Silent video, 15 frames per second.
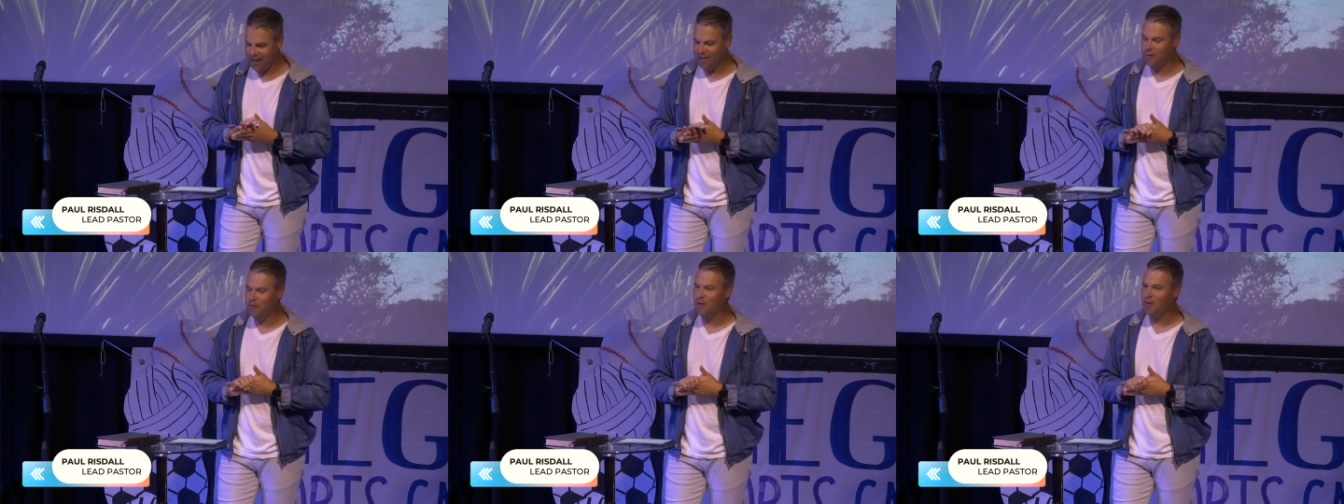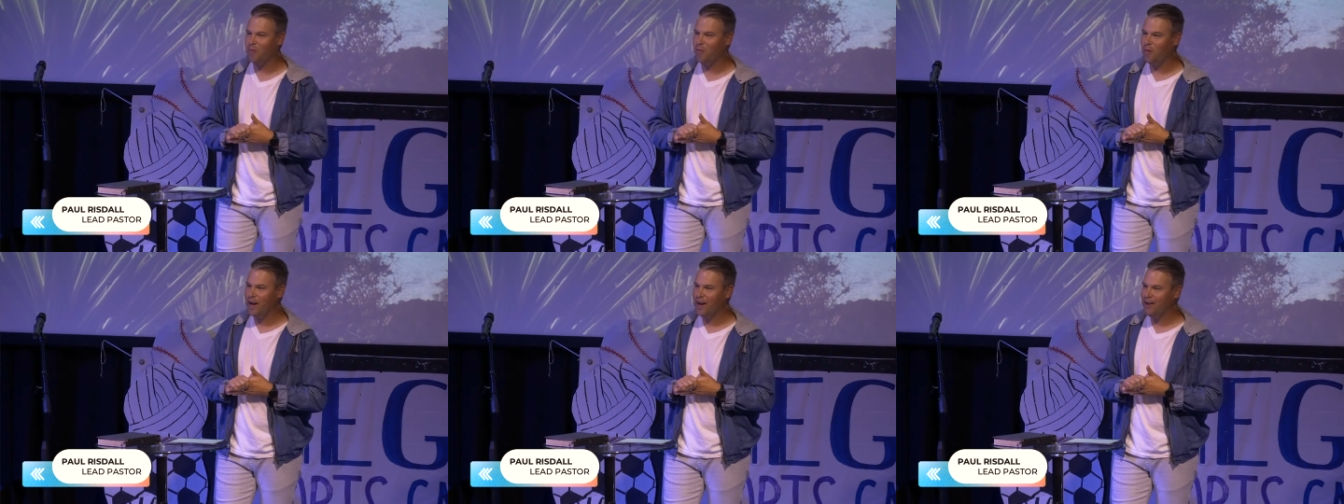what's
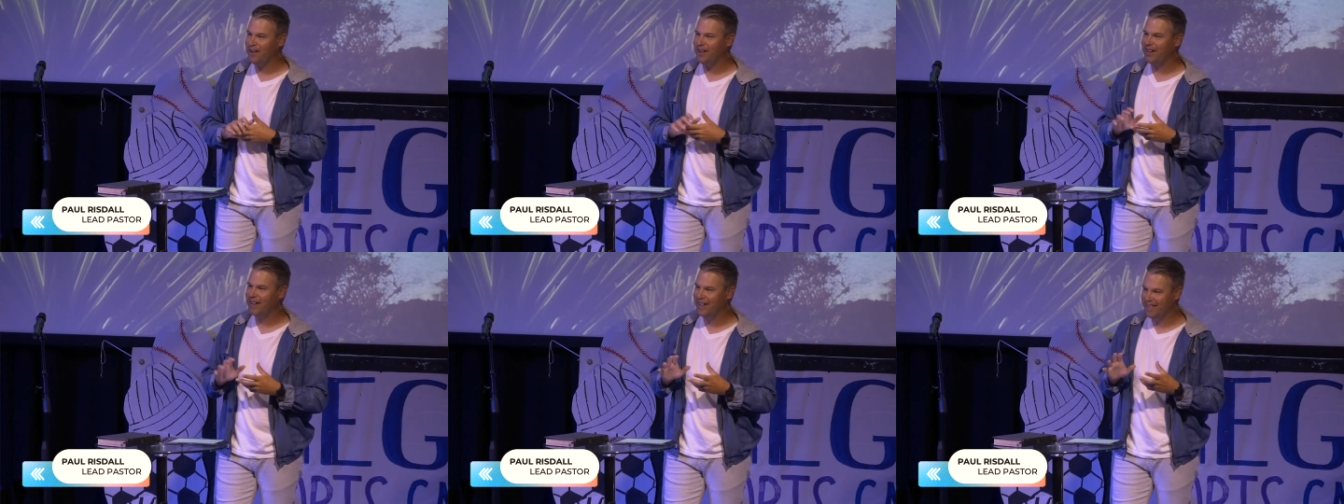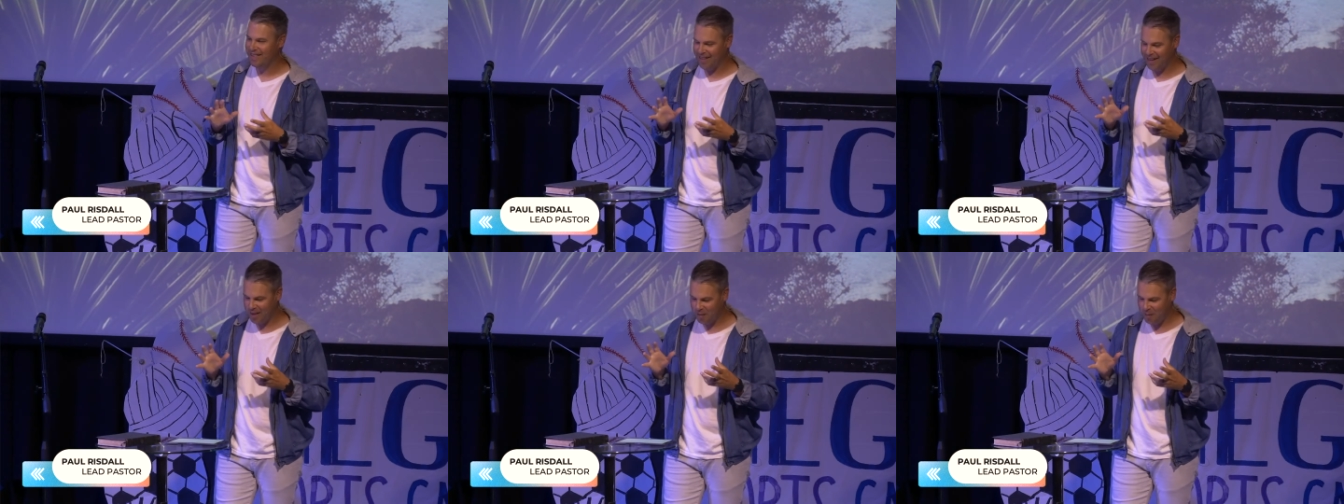weird is
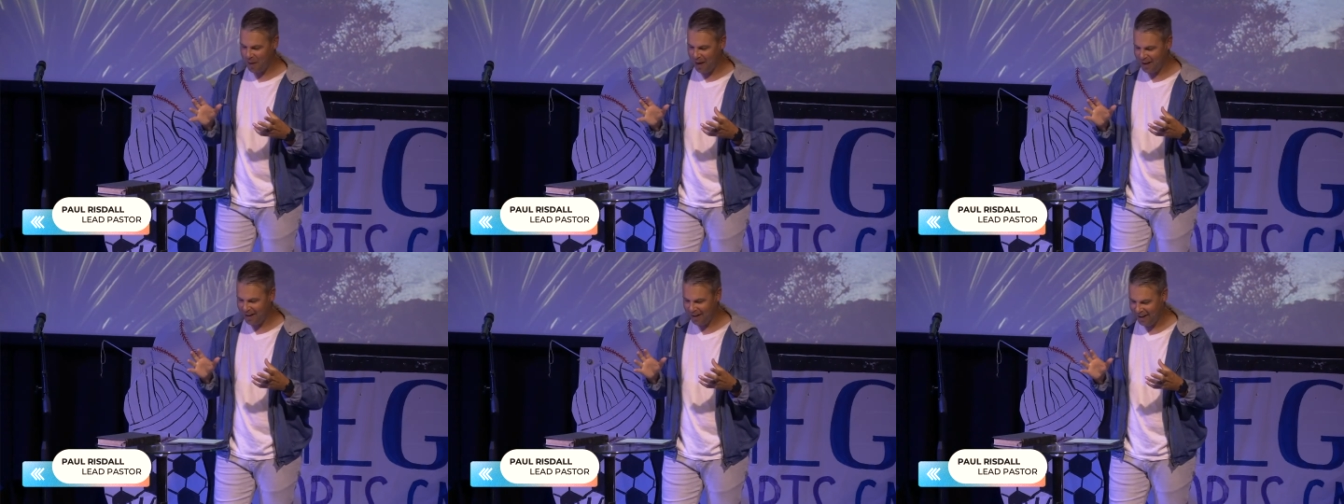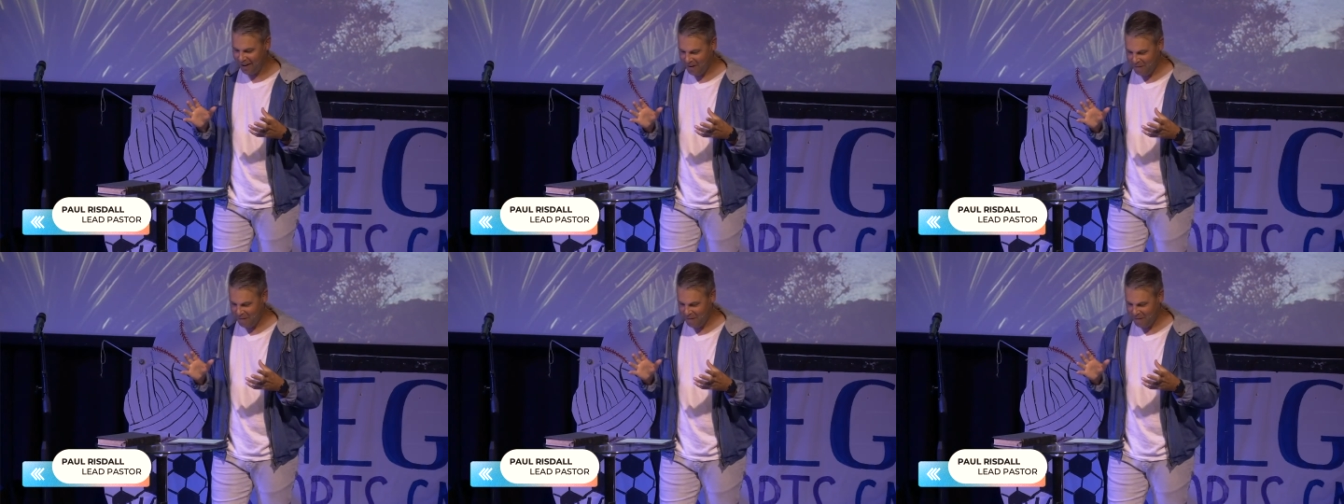it's been